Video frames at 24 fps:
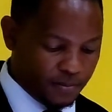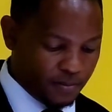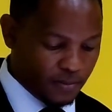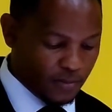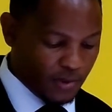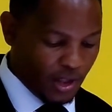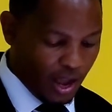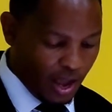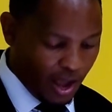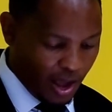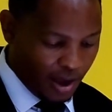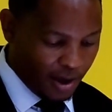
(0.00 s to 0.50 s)

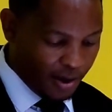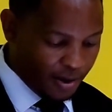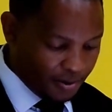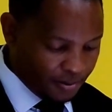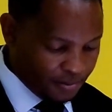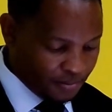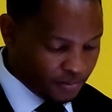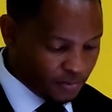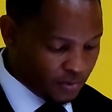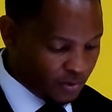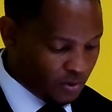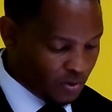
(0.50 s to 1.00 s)
How?
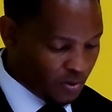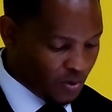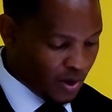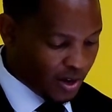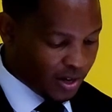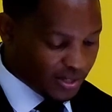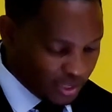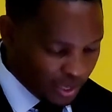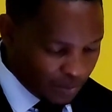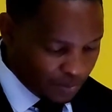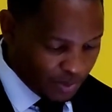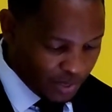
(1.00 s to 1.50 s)
You
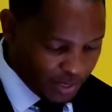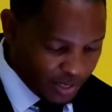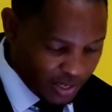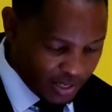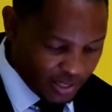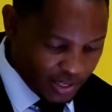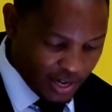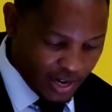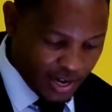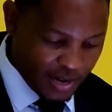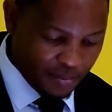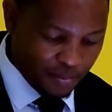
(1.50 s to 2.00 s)
accepted it
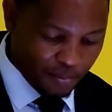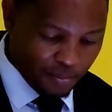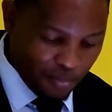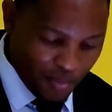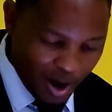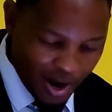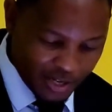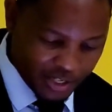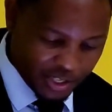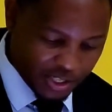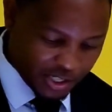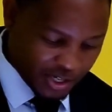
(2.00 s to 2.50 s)
in
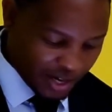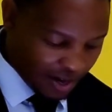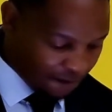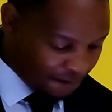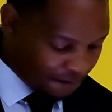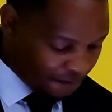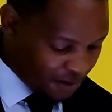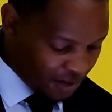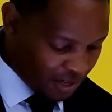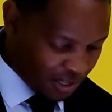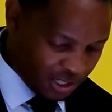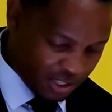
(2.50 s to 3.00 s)
much
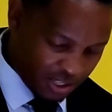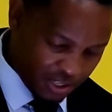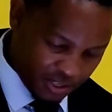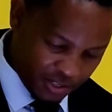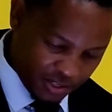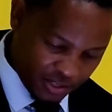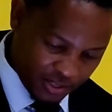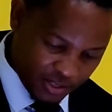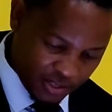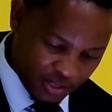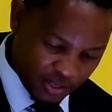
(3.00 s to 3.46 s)
affliction